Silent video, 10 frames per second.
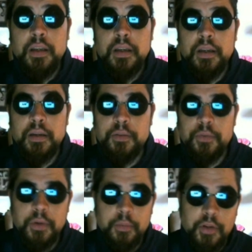what's
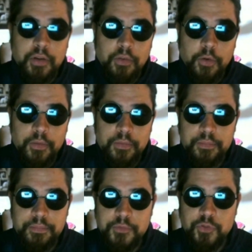the word I'm looking for,
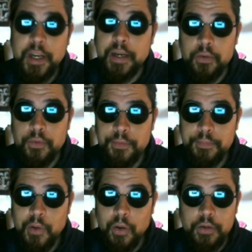channels
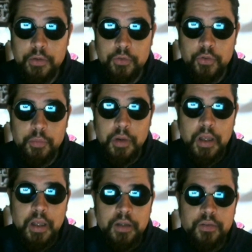on YouTube,
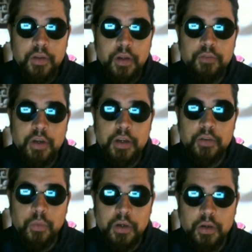such
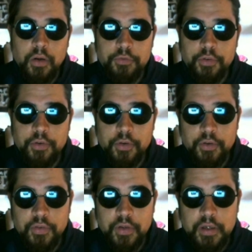as What a Culture,
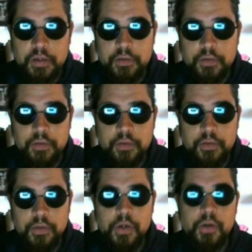Nerds Think,
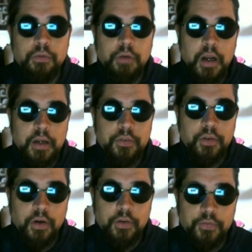New Rock
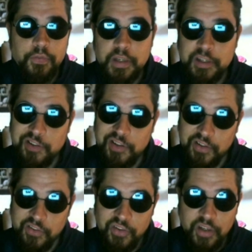Stars, Flicks in the
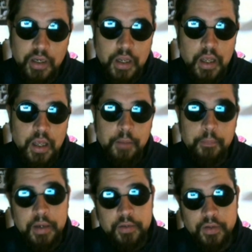City,
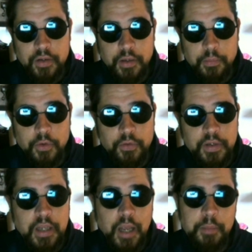My Sunday
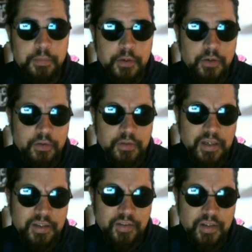Movie, Comic Book Girl
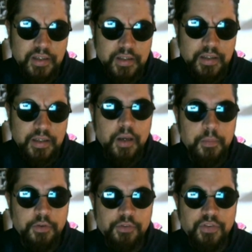19,
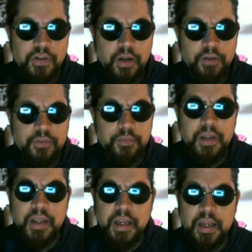Emergency Awesome,
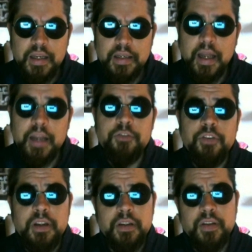and
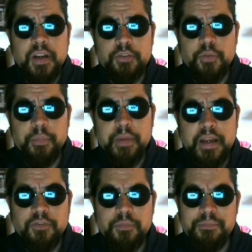IGN's actual
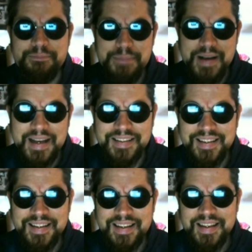page. But